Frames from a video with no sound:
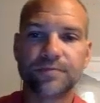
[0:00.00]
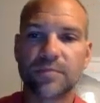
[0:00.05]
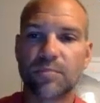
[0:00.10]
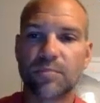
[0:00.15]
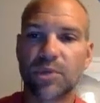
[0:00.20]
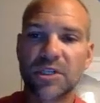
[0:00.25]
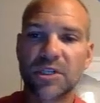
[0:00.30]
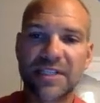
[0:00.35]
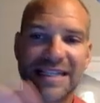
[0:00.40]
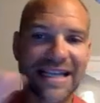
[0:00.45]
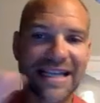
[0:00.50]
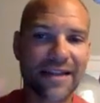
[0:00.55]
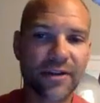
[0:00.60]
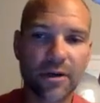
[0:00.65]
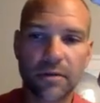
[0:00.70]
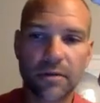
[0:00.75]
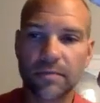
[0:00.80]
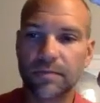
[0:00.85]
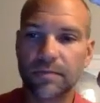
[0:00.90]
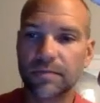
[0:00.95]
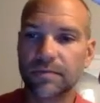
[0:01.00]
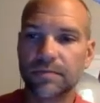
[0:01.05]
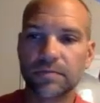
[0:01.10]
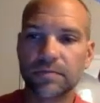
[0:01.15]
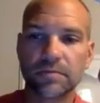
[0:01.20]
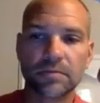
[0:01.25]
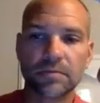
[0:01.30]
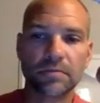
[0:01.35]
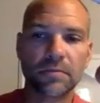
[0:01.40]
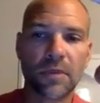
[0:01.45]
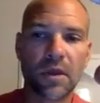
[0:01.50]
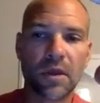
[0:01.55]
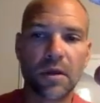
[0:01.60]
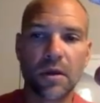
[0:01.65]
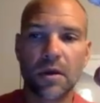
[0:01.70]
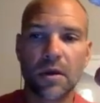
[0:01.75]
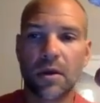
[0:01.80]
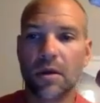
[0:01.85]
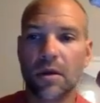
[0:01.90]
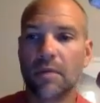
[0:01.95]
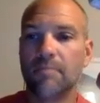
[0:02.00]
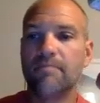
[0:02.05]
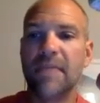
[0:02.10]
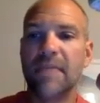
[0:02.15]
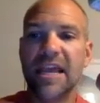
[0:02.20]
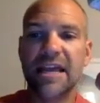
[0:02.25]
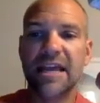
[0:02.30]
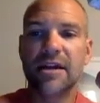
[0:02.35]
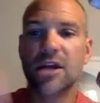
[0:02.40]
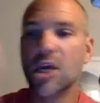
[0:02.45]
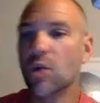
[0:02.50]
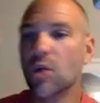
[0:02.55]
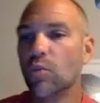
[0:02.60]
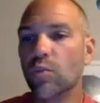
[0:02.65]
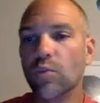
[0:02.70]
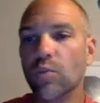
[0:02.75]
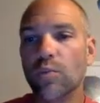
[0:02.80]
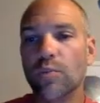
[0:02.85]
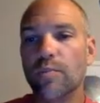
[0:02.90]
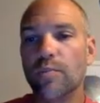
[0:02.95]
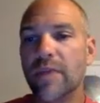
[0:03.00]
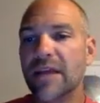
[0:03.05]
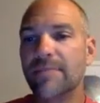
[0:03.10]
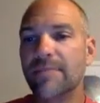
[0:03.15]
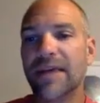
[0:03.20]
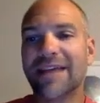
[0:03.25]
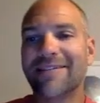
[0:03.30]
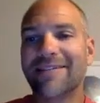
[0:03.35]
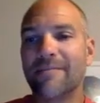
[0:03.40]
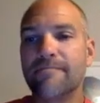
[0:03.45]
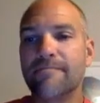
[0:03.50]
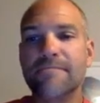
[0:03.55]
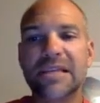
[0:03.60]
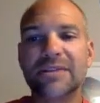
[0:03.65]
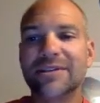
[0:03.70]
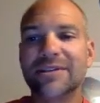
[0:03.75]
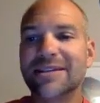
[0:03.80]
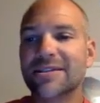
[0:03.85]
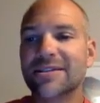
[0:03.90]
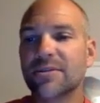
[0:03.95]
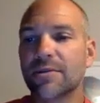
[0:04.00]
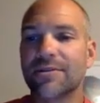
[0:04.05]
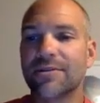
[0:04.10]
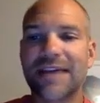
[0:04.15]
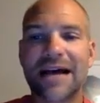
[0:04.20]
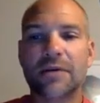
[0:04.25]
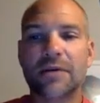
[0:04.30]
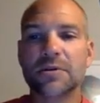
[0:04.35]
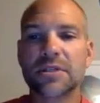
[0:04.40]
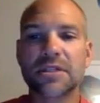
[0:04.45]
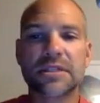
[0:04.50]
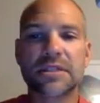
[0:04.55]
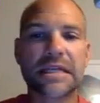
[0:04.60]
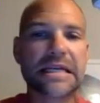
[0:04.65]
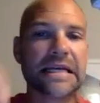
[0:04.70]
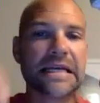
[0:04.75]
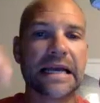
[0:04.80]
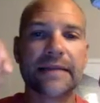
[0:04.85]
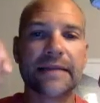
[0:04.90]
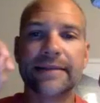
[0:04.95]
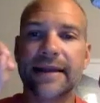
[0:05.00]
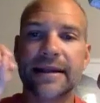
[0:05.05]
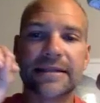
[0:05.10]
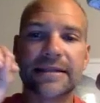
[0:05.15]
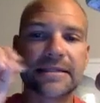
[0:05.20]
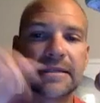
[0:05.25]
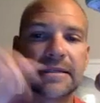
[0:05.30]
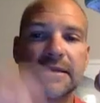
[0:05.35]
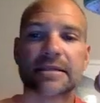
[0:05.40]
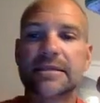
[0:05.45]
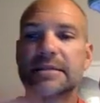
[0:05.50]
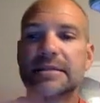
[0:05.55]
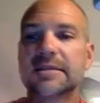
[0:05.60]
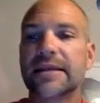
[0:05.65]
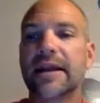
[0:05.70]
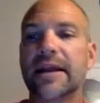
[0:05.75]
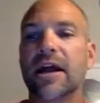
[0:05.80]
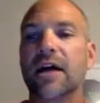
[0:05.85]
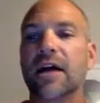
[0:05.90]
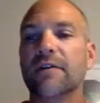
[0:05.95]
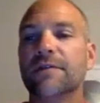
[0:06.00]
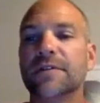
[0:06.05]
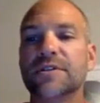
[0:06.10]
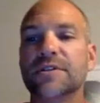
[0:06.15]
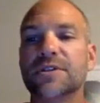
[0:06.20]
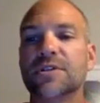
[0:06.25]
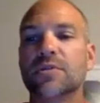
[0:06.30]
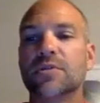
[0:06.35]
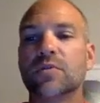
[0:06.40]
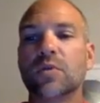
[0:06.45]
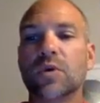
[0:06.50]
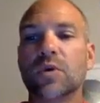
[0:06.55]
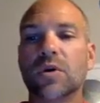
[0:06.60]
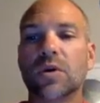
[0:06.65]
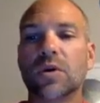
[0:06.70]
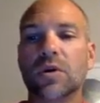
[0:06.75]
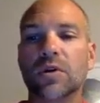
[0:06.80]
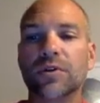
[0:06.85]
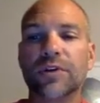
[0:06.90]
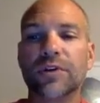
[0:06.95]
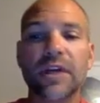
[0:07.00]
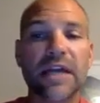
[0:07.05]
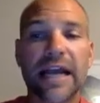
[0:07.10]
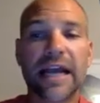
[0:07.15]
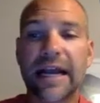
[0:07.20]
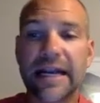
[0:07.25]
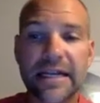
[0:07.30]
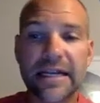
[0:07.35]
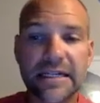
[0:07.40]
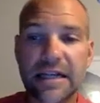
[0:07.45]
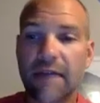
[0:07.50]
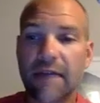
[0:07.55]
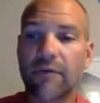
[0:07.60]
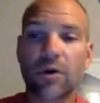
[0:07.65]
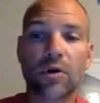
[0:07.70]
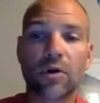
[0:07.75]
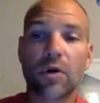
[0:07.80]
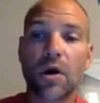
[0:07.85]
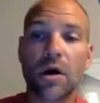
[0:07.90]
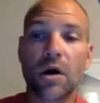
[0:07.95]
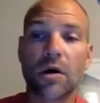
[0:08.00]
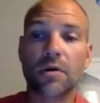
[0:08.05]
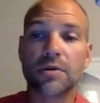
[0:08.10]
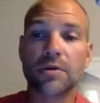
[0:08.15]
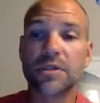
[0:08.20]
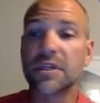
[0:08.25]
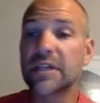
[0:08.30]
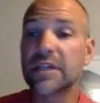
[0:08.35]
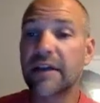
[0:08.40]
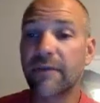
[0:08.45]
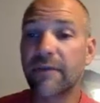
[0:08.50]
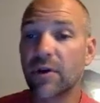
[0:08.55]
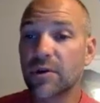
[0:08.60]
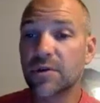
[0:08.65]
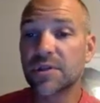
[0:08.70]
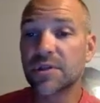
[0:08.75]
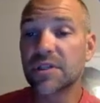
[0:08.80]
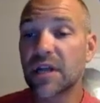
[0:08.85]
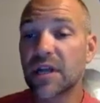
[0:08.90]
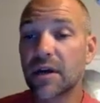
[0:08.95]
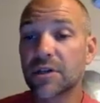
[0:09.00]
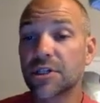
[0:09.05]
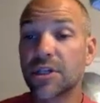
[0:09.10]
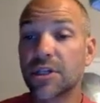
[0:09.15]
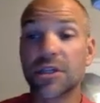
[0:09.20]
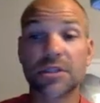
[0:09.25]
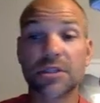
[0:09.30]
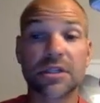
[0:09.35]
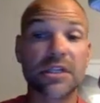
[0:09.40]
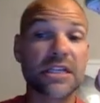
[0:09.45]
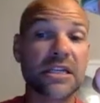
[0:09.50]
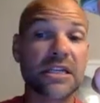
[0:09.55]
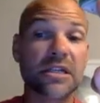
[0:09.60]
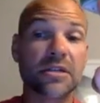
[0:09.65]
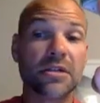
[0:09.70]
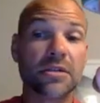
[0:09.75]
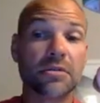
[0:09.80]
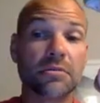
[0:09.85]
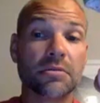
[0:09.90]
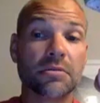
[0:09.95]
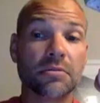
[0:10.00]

put together, made by the millions or thousands, and then it's set off into the world and it never grows. It never uses energy. It doesn't eat.